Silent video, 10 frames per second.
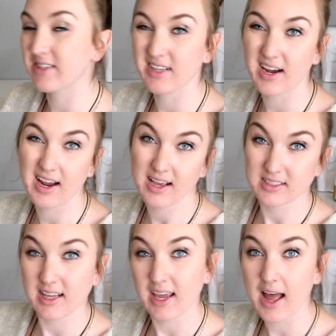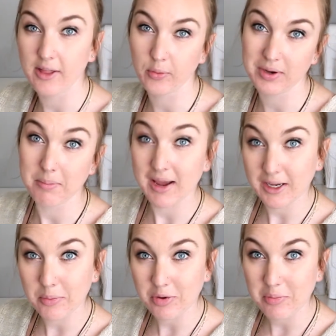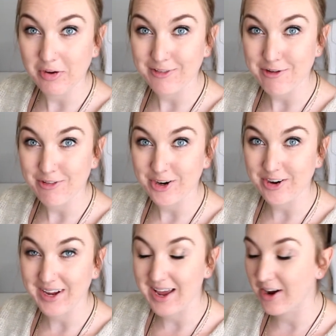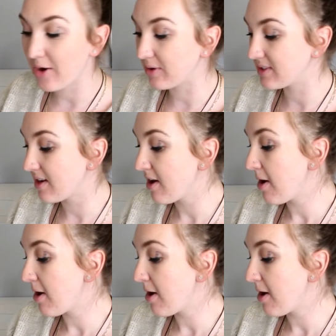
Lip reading: this kind of has like Halloween makeup remover for your kiddos.